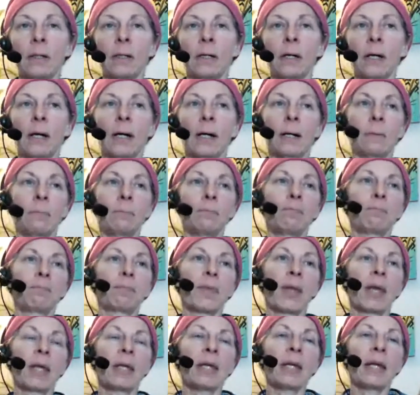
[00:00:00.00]
And
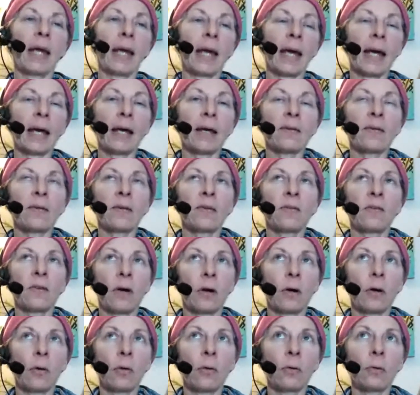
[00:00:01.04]
it has its
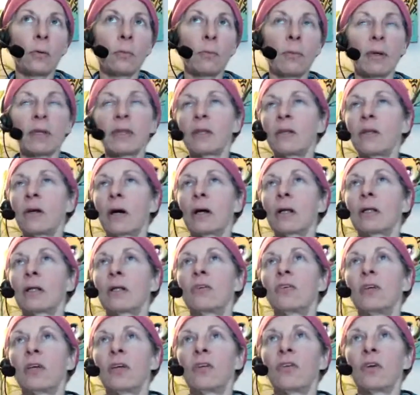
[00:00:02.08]
own
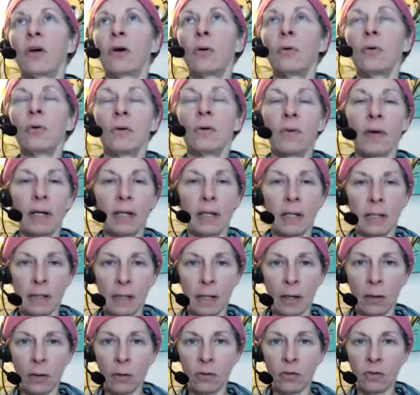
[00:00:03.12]
methodology, its own divine
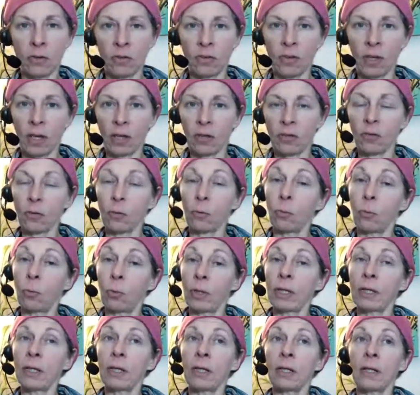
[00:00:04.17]
intelligence as to
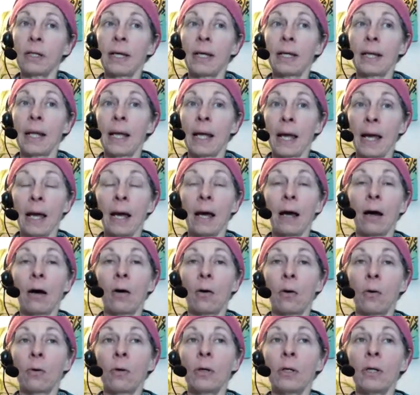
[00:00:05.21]
when and
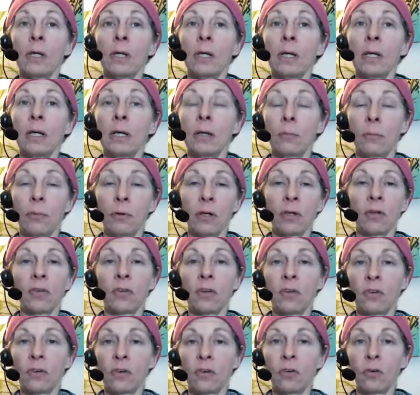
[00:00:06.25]
how it brings
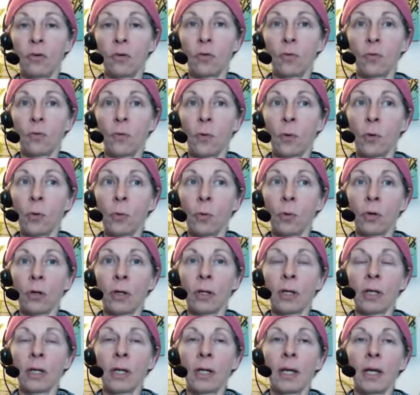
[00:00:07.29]
these issues
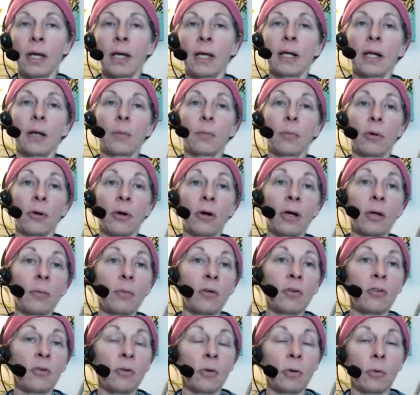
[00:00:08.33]
forward. And I
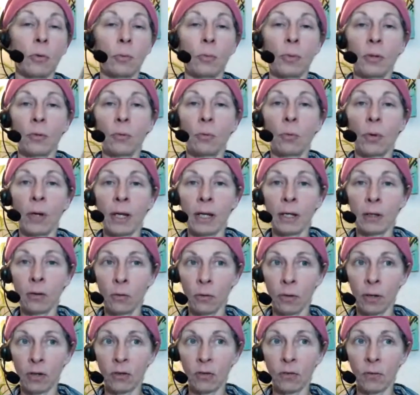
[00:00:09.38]
promise you, it will be way
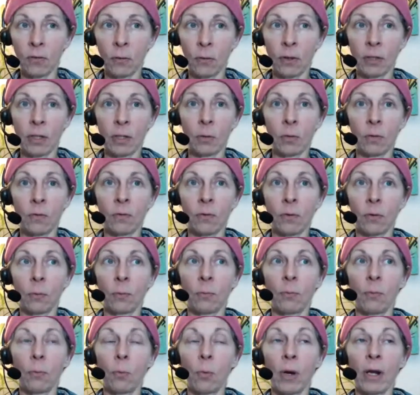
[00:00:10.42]
graceful and you will
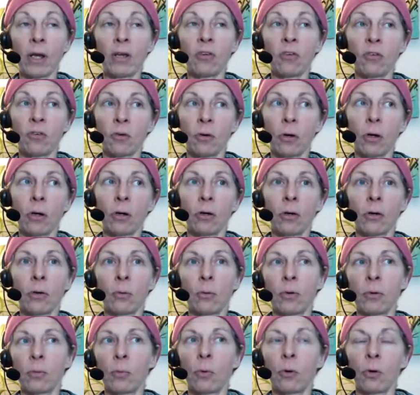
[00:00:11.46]
feel way stronger
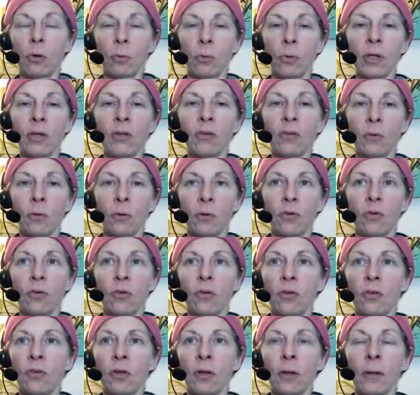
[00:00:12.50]
with more
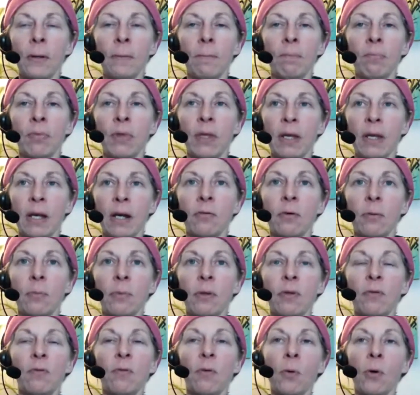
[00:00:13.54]
resources than ever
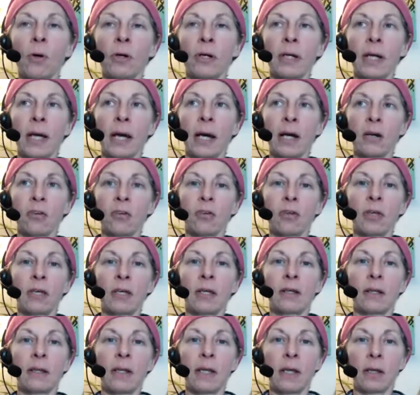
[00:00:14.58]
before to actually get
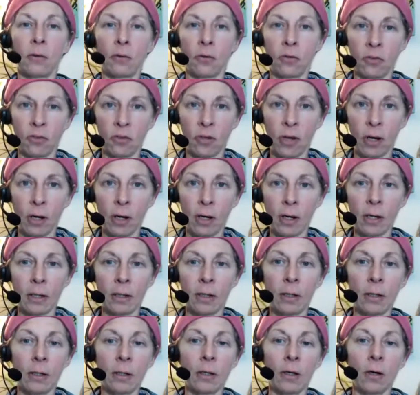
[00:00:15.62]
to the other side
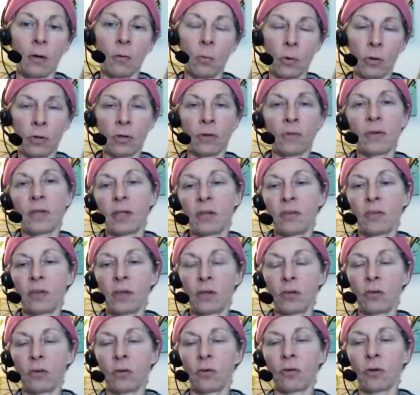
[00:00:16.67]
of whatever these
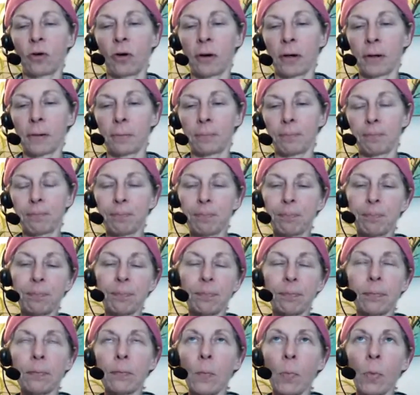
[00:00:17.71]
issues are.
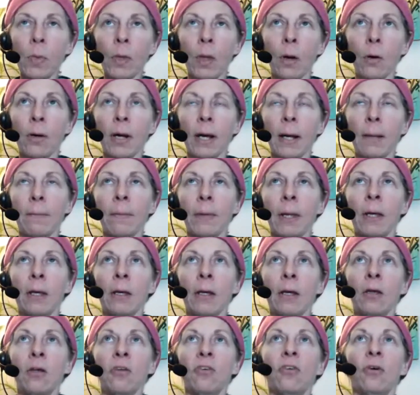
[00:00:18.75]
Okay,
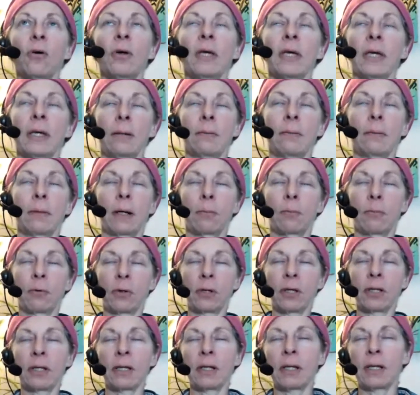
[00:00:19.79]
so again, I'm
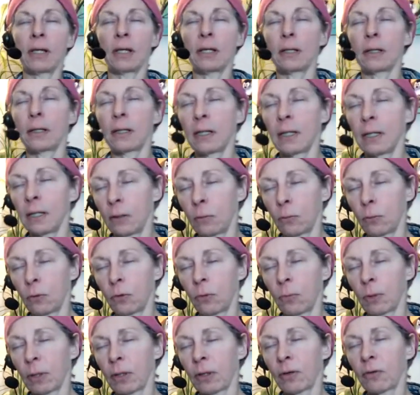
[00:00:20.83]
breathing in, leaning in with
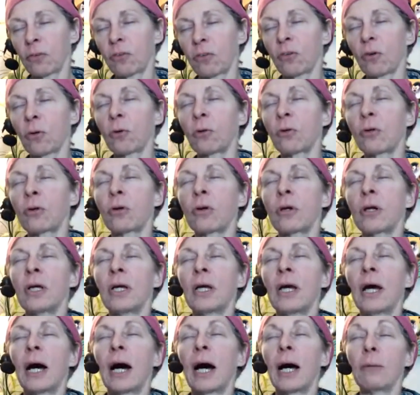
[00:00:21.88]
my left shoulder.
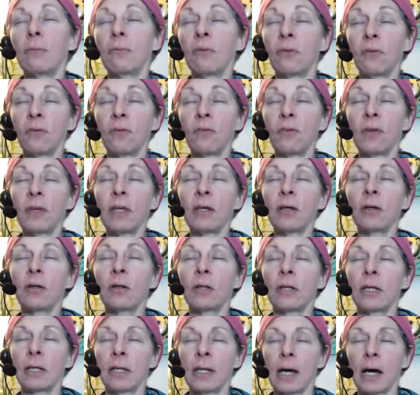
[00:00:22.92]
I'm
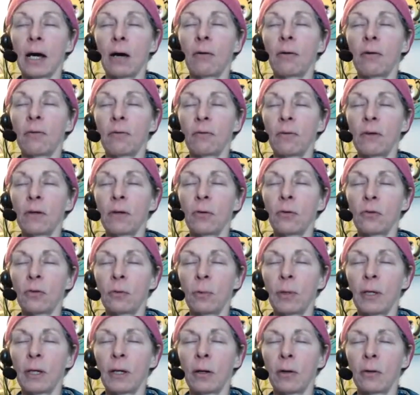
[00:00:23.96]
feeling how it feels to
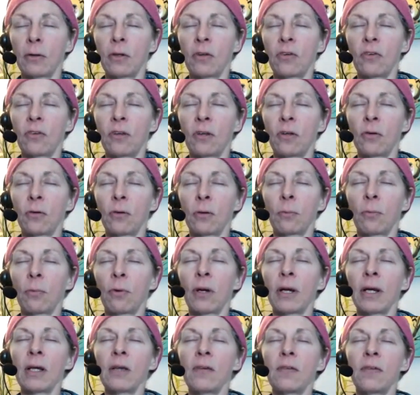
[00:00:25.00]
be held in this tender
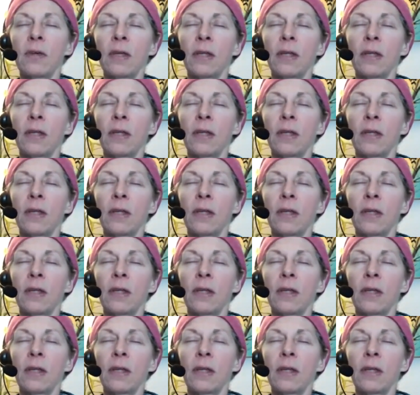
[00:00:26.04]
embrace.